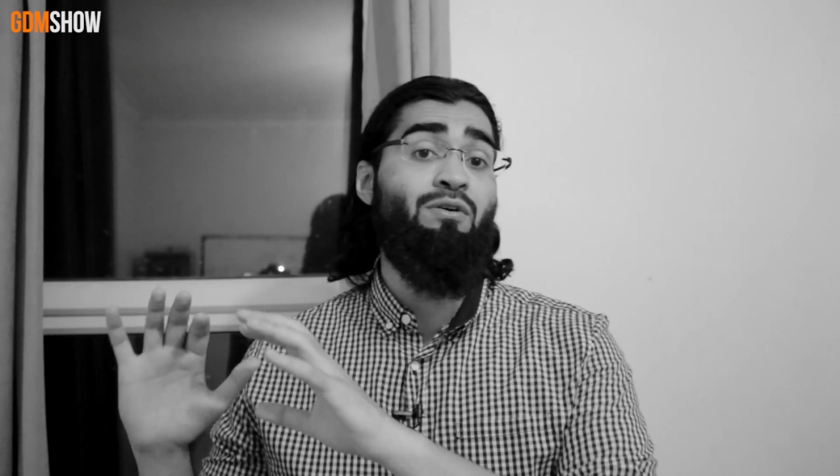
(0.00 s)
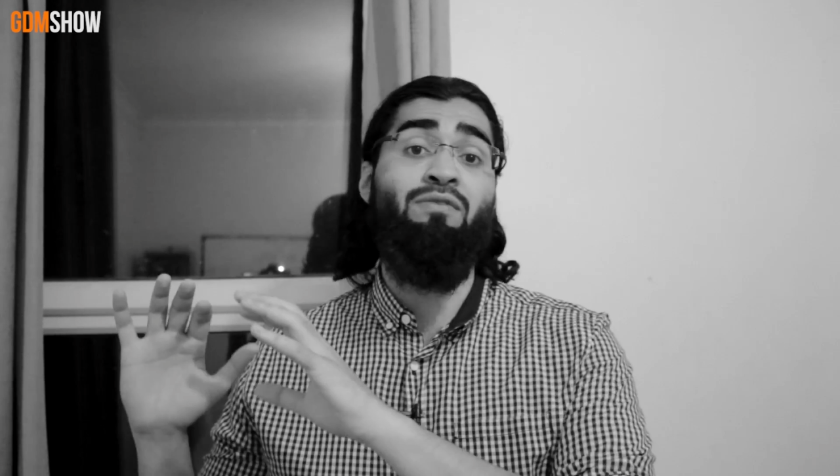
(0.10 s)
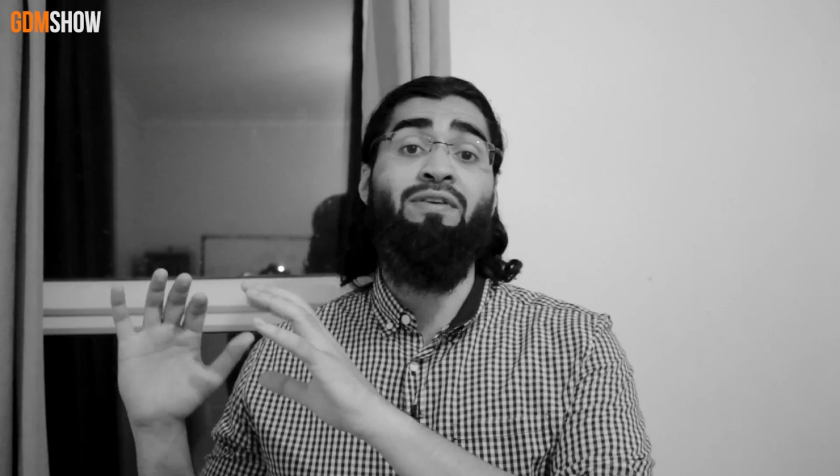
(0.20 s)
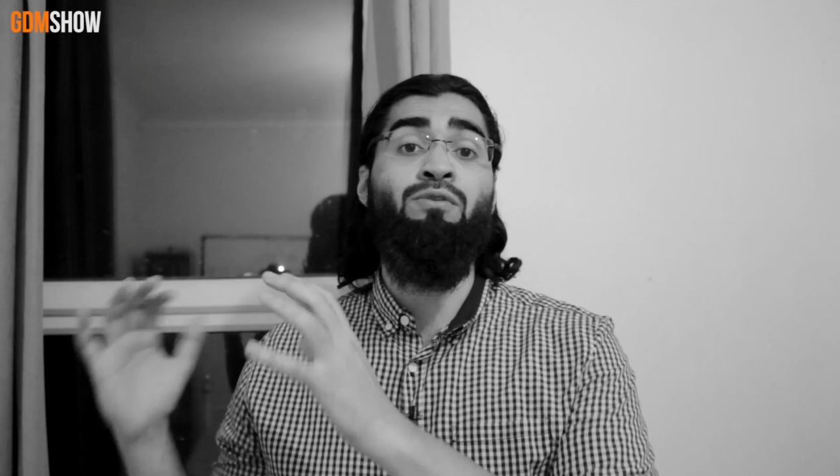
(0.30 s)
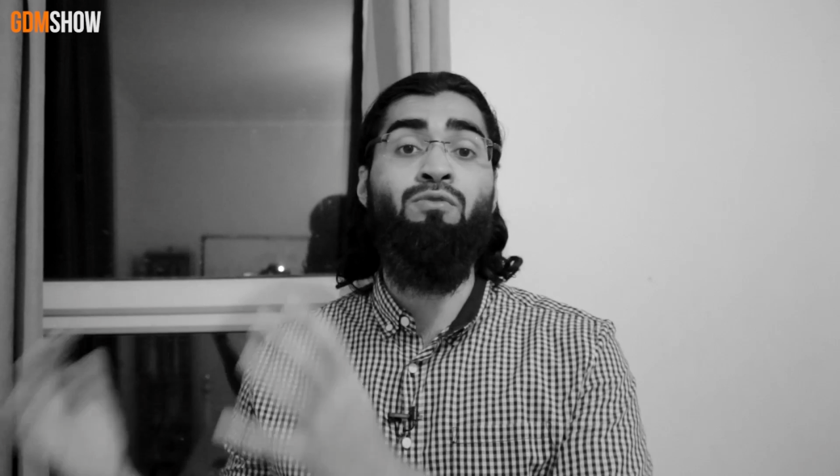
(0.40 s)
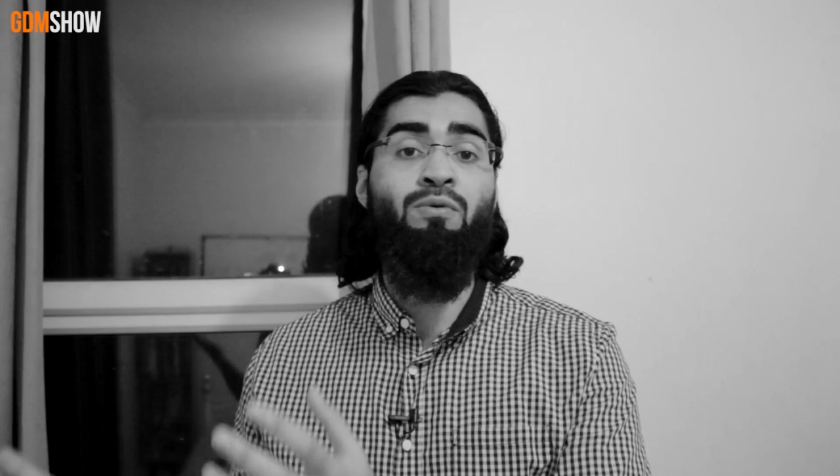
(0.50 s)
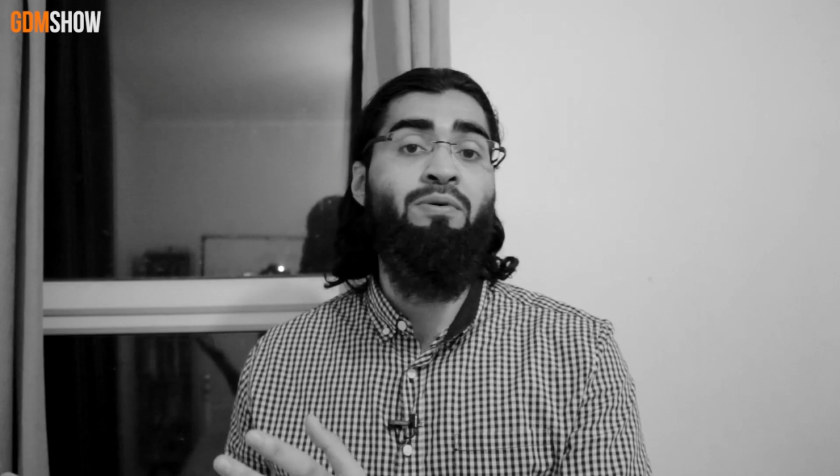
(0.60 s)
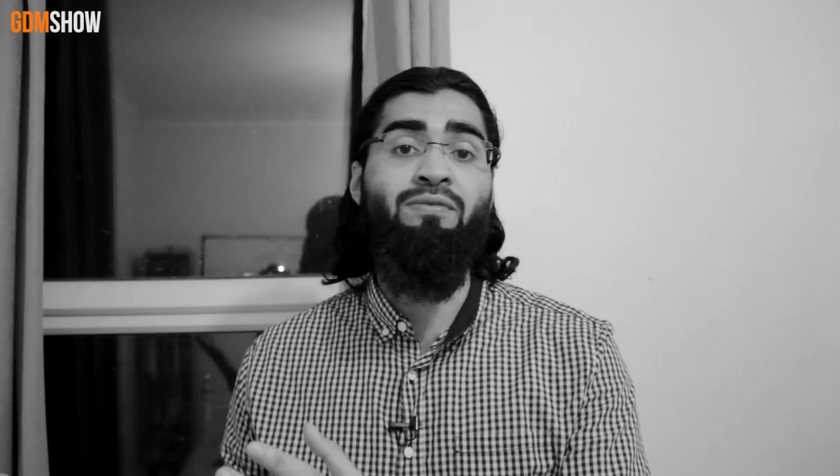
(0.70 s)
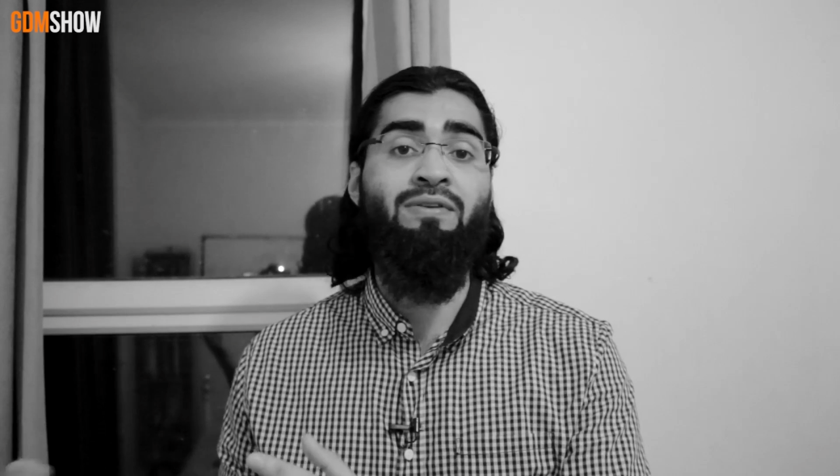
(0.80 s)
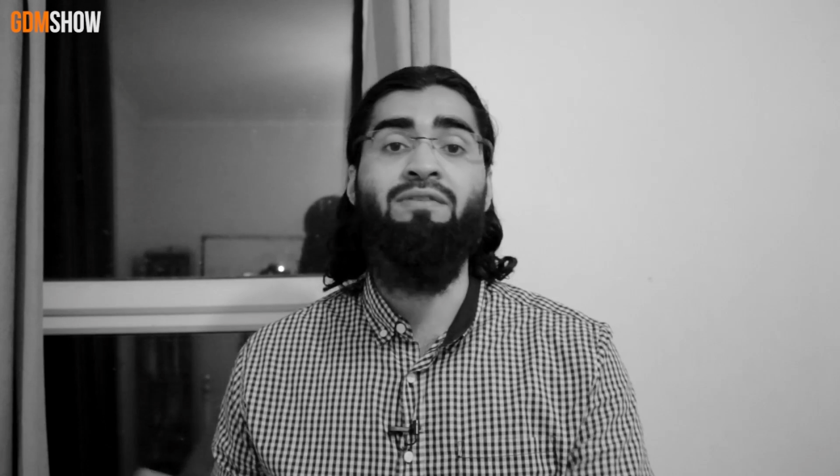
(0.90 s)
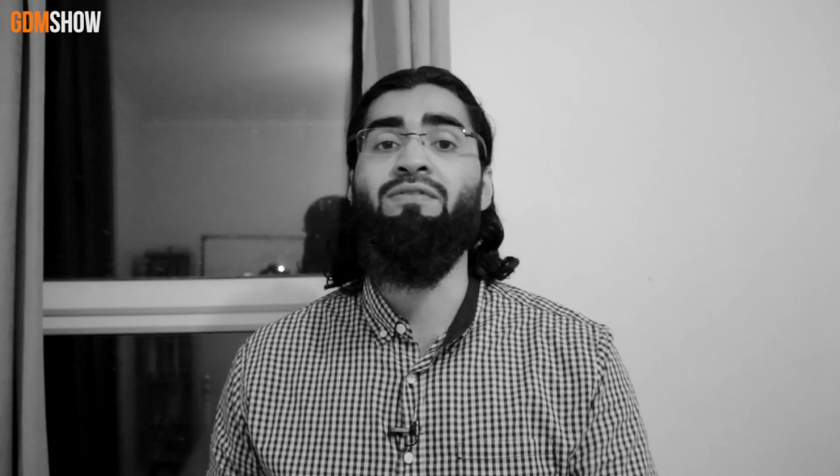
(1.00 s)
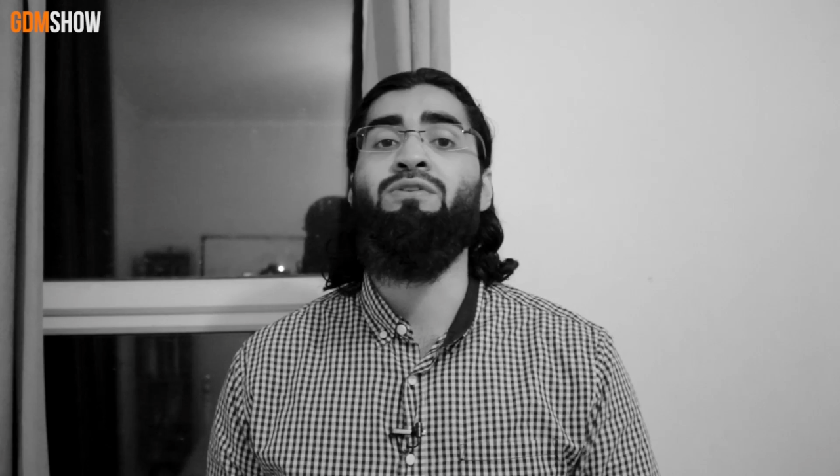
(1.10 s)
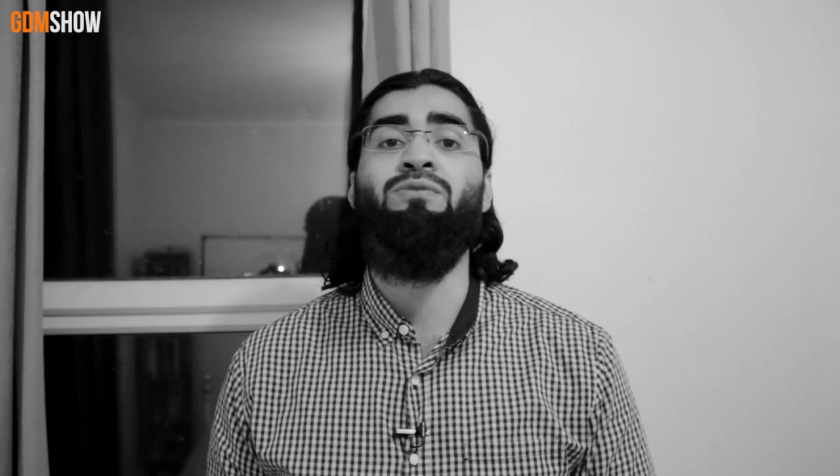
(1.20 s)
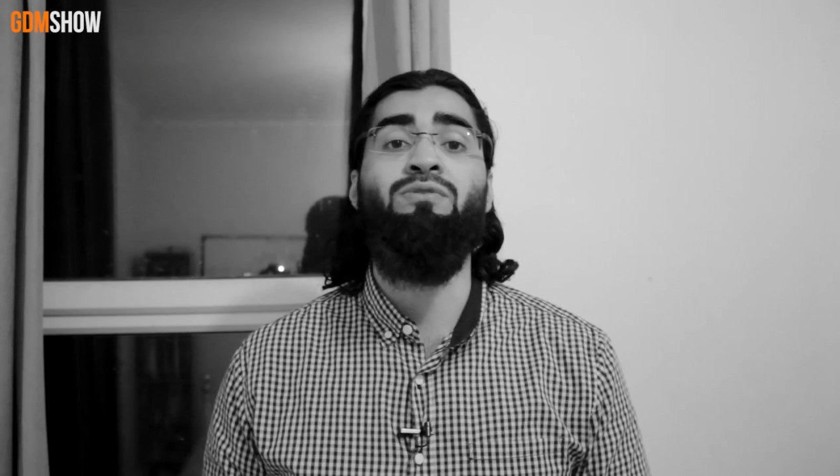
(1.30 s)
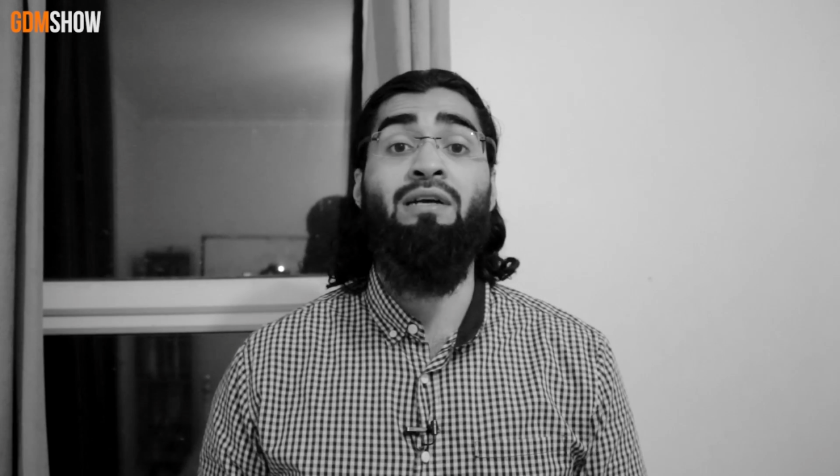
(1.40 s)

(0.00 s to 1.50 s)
of a group of individuals,